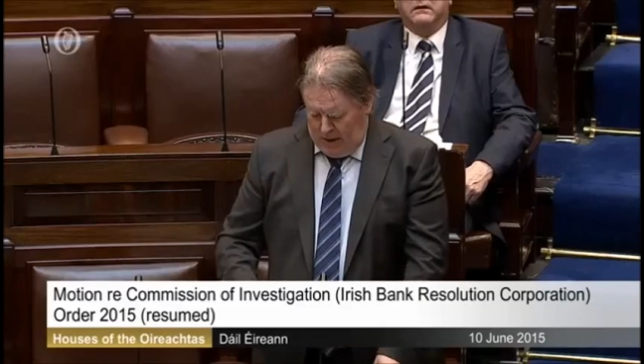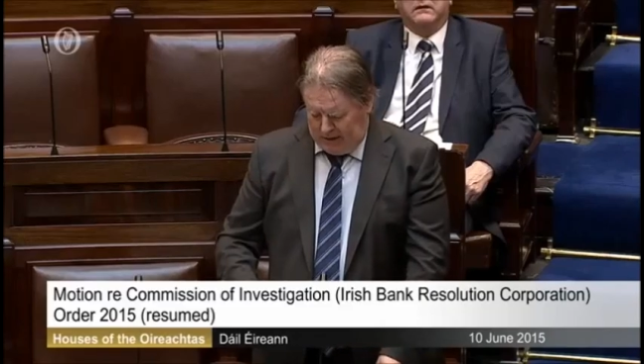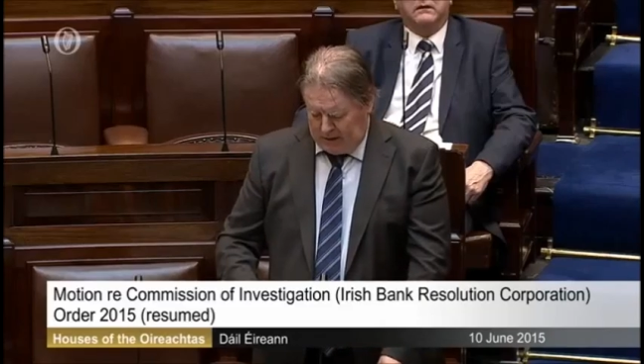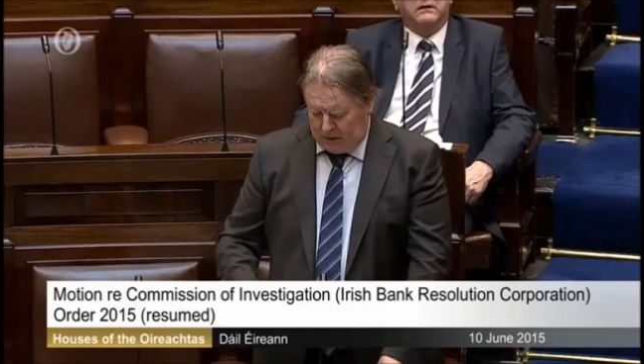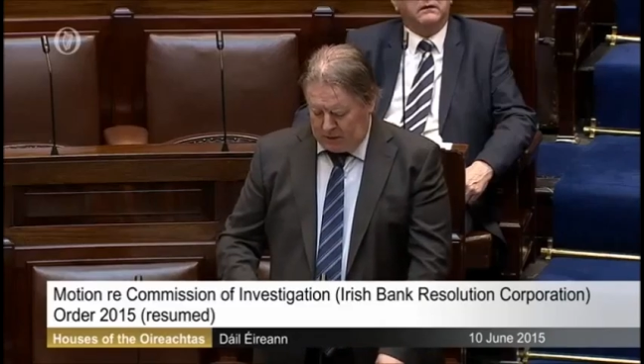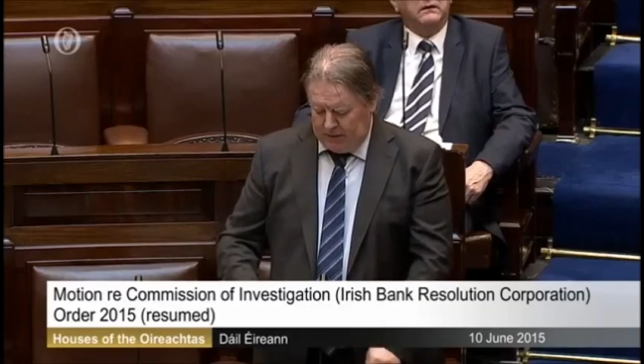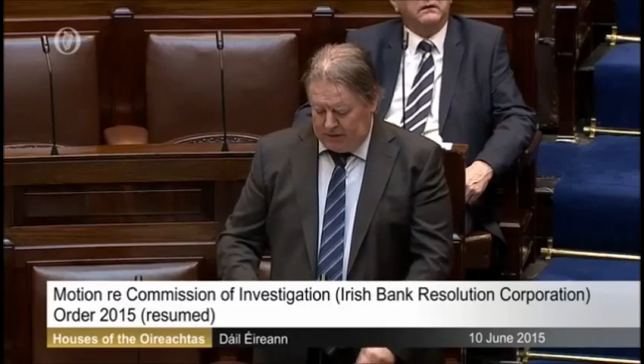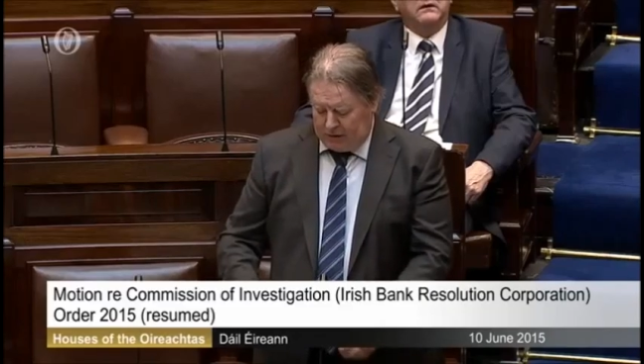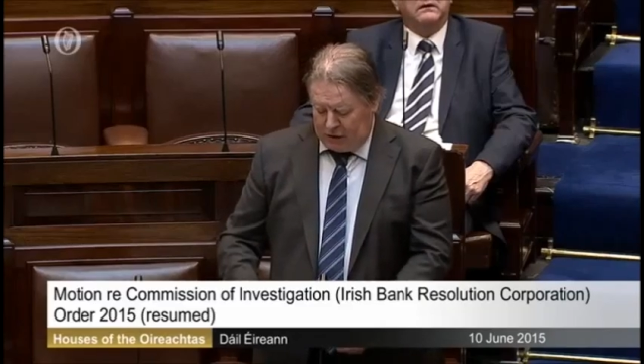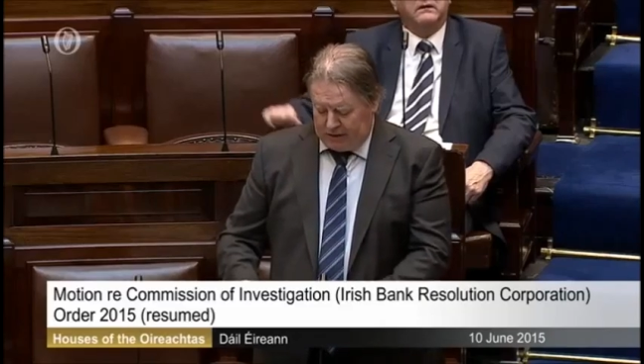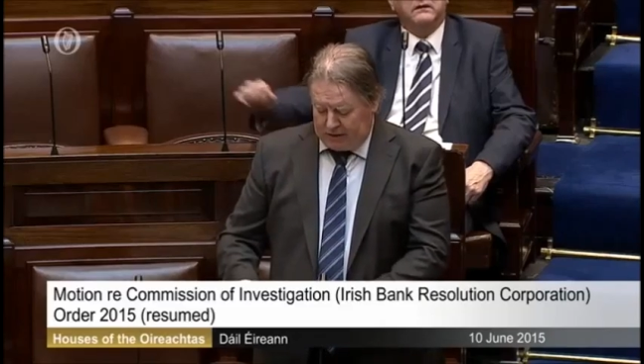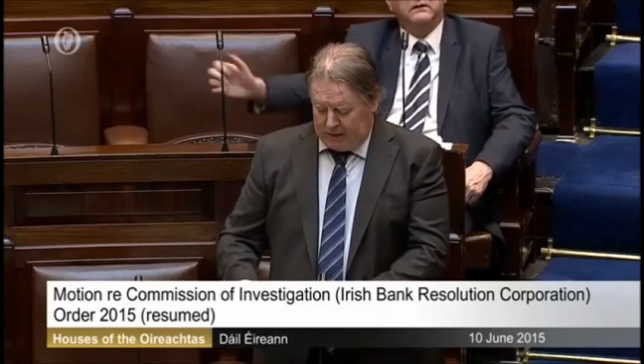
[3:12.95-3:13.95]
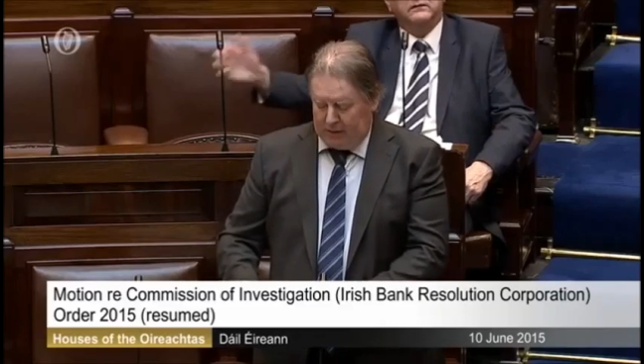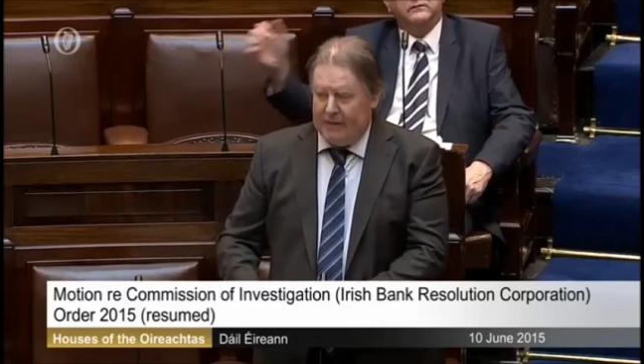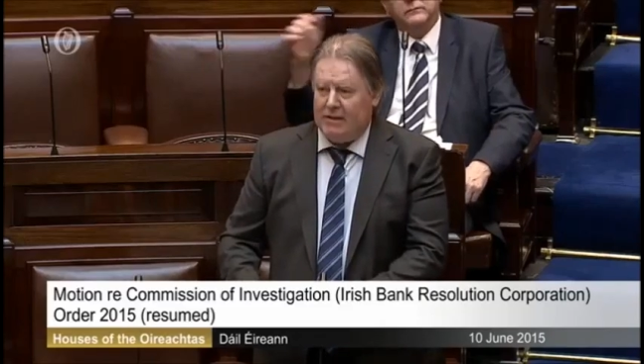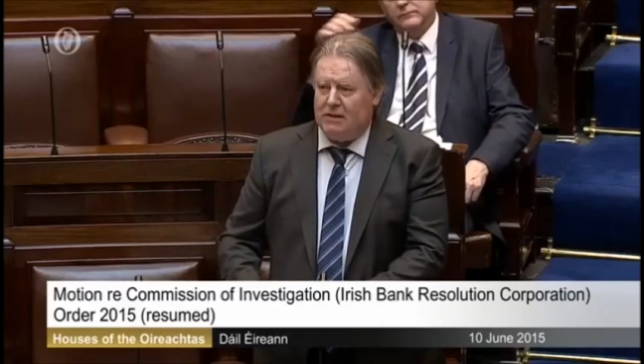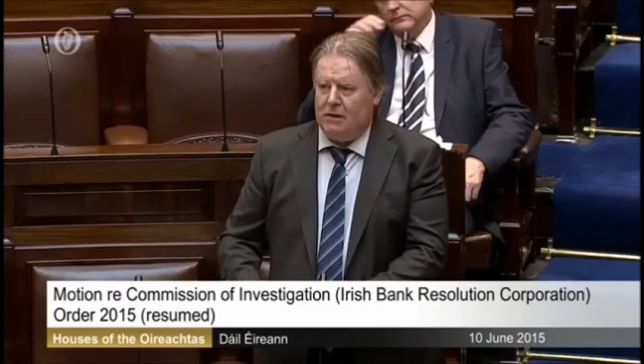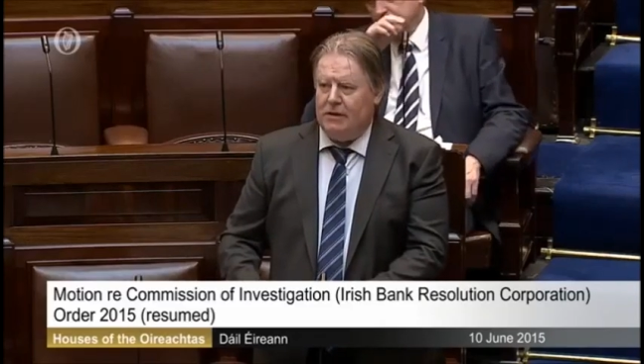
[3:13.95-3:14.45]
It's also been suggested that at
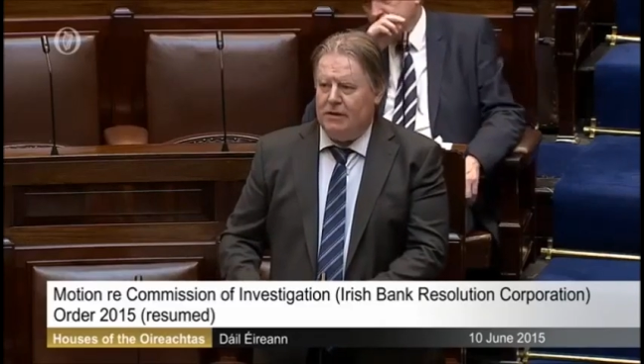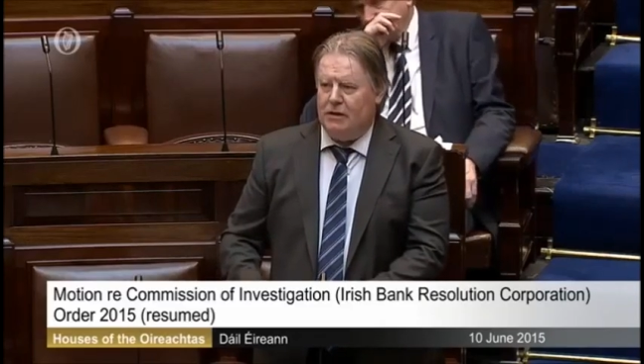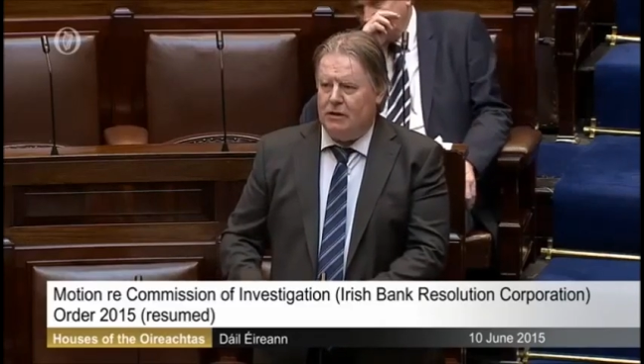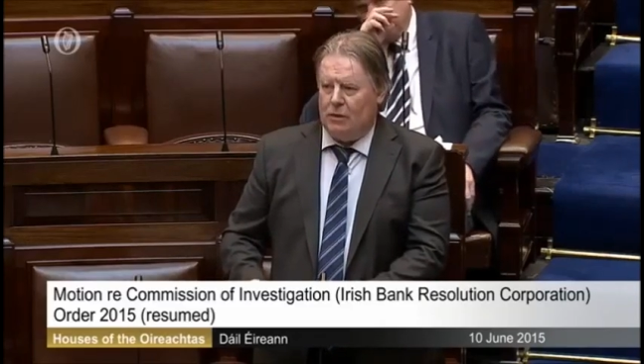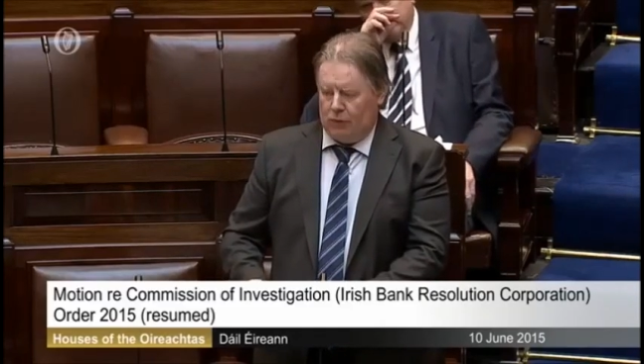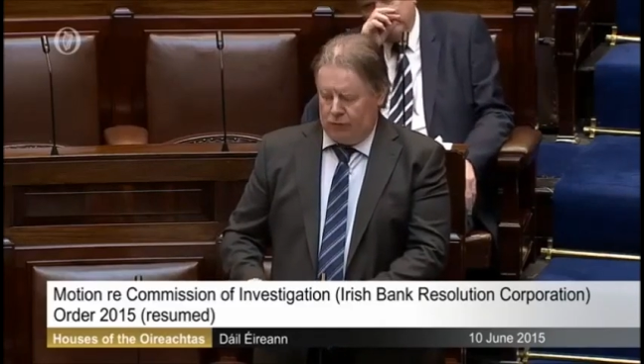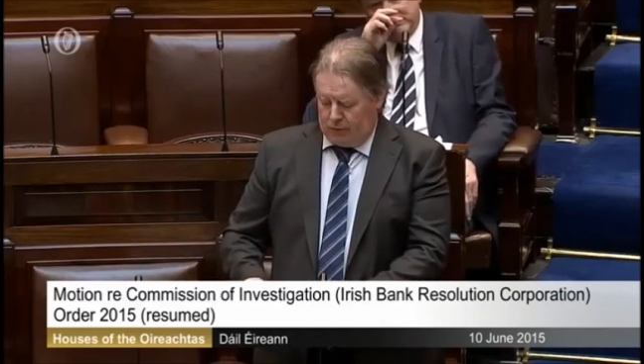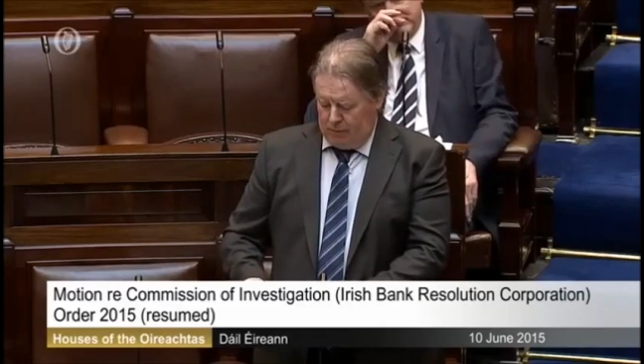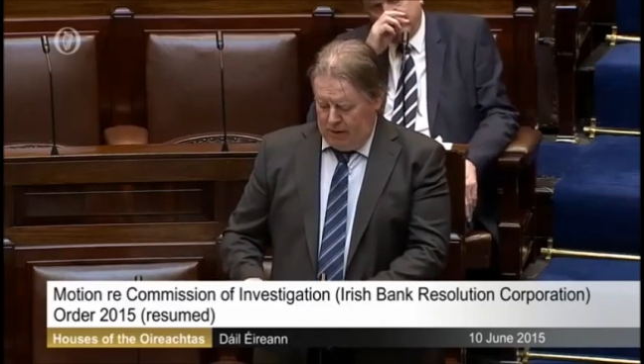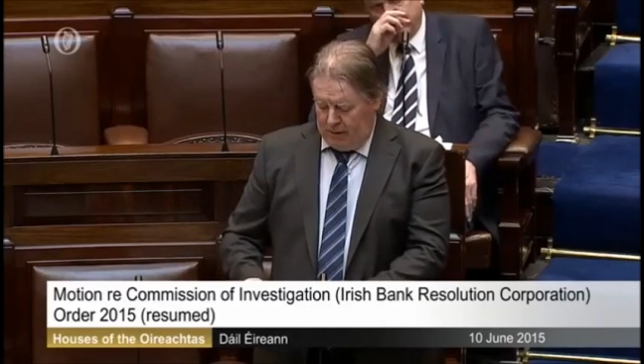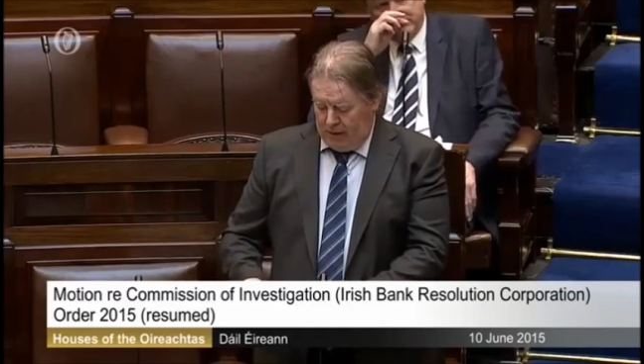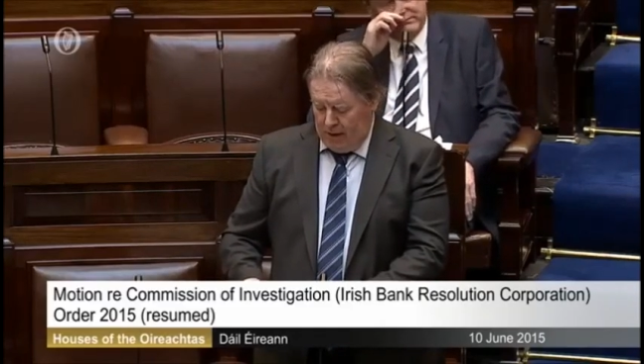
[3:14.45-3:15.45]
least 90 to 100 million